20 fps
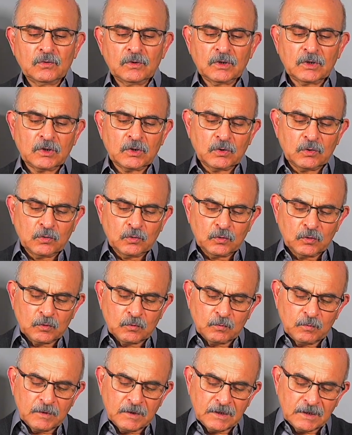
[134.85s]
It could
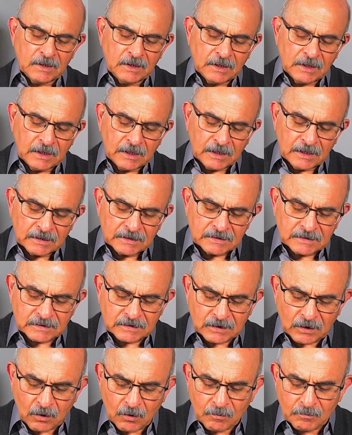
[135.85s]
be
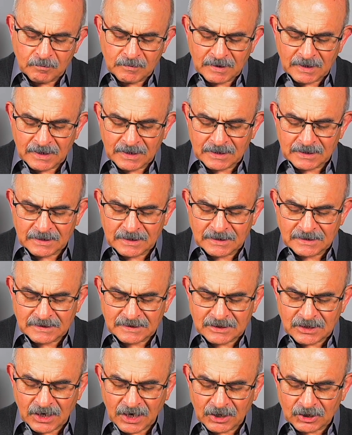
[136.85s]
some
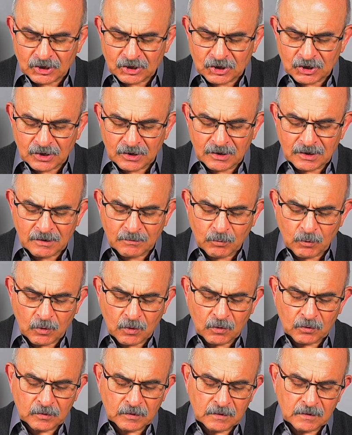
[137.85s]
distraction
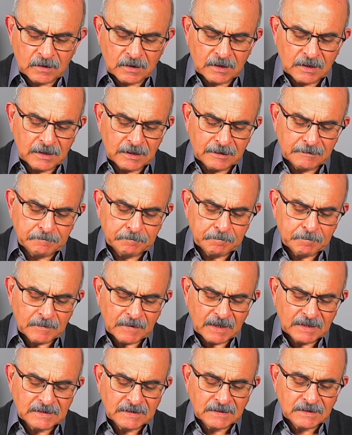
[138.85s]
about
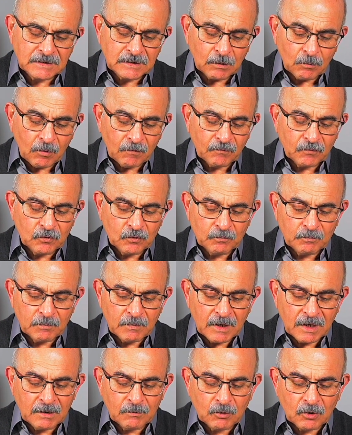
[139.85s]
some of you
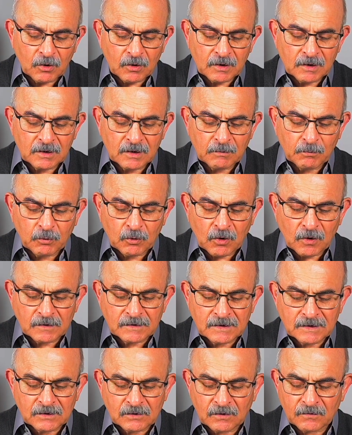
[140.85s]
maybe are in the
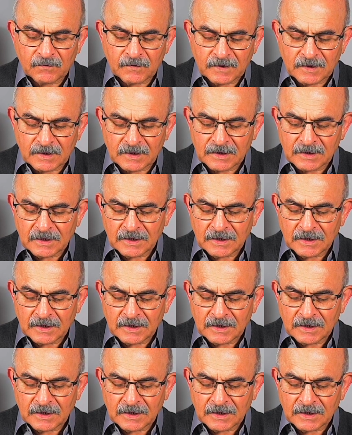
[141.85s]
process of a